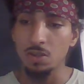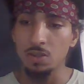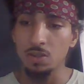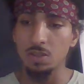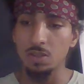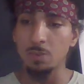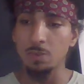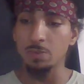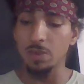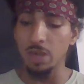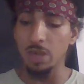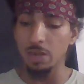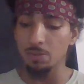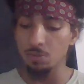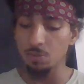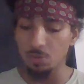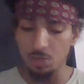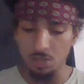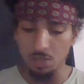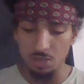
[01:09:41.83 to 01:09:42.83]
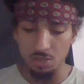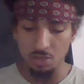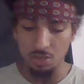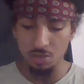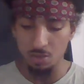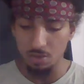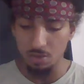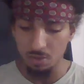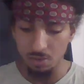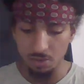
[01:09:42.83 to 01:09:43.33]
sometimes we
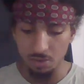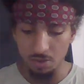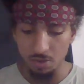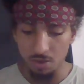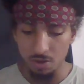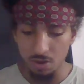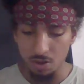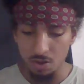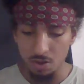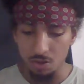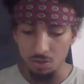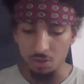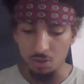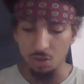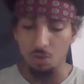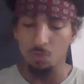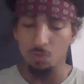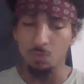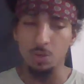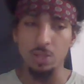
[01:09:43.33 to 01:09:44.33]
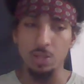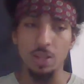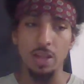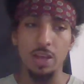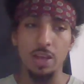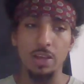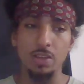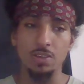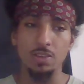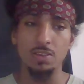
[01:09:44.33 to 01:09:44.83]
just don't
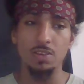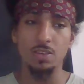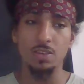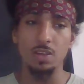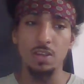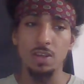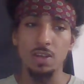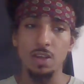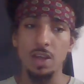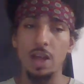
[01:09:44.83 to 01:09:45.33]
realize